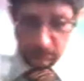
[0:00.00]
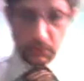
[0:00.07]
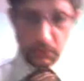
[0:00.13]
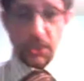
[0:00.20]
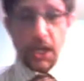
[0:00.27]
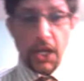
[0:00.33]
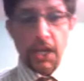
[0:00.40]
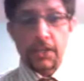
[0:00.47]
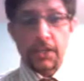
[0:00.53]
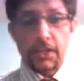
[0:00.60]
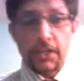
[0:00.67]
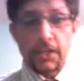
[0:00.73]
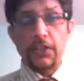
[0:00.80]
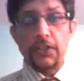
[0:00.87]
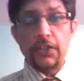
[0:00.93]
Udana
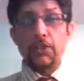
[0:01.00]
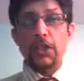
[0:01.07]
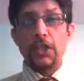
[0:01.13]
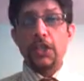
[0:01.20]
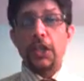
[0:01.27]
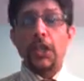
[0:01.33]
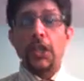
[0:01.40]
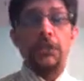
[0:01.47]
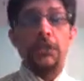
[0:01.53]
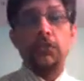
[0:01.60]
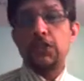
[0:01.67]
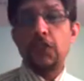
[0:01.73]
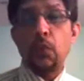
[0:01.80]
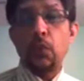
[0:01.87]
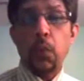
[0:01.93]
delivered, it
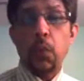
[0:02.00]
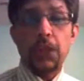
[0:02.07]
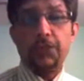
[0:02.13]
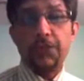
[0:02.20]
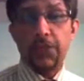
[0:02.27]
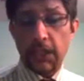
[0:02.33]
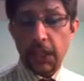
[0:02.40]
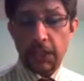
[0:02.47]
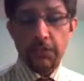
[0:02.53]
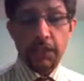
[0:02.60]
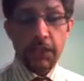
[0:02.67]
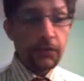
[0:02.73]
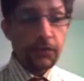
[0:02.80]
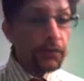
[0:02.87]
was a wonderful delivery